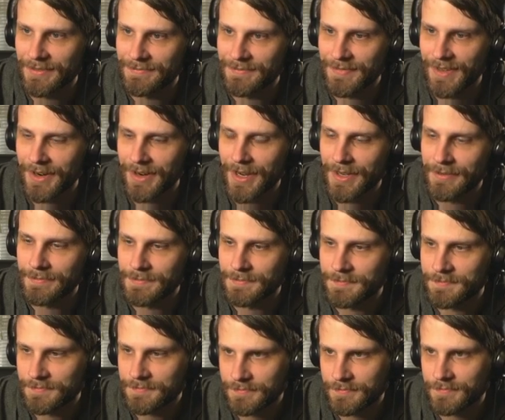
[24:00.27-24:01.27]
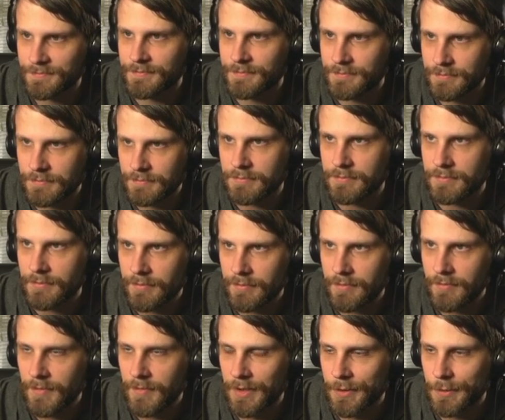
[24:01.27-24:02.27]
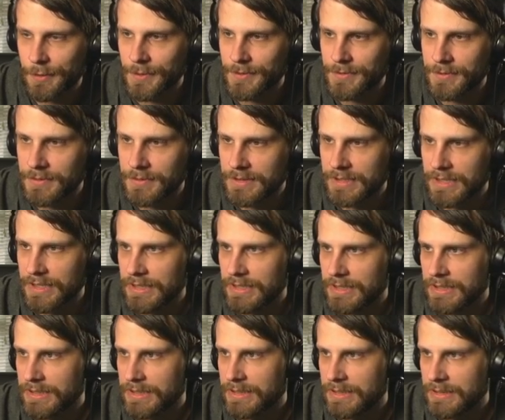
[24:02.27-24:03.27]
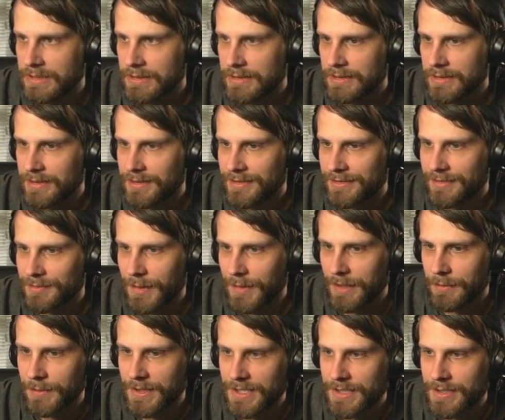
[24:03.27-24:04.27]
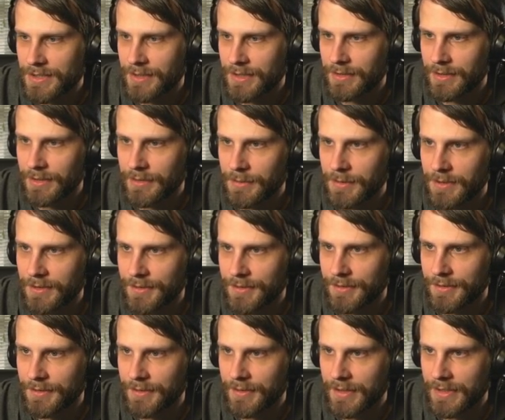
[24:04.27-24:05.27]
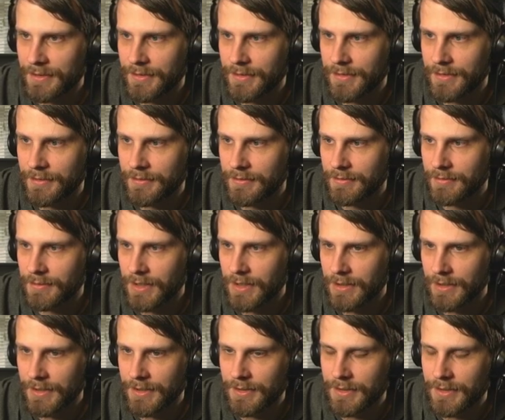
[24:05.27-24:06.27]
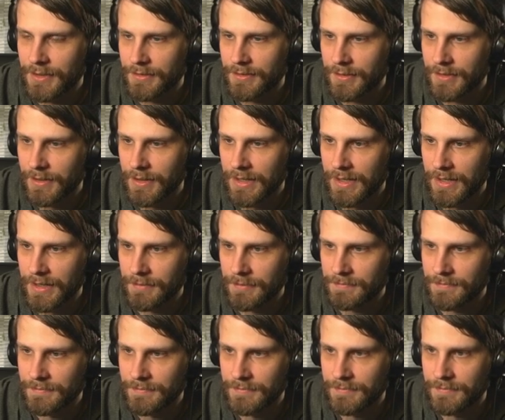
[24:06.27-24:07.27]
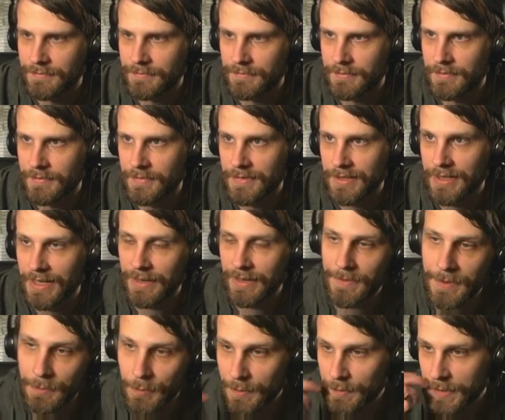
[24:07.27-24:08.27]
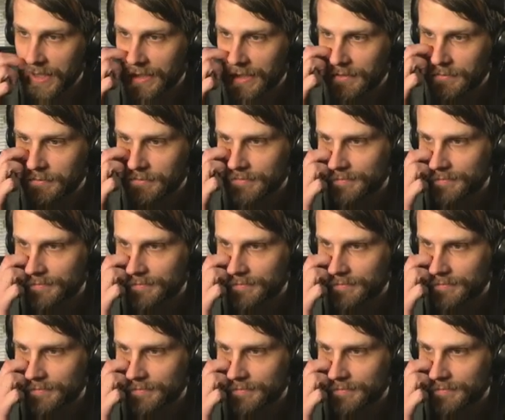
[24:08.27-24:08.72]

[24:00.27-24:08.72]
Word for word: All right. Cool. Wow, we did draw another one of those. That's hilarious. I mean, we ping him.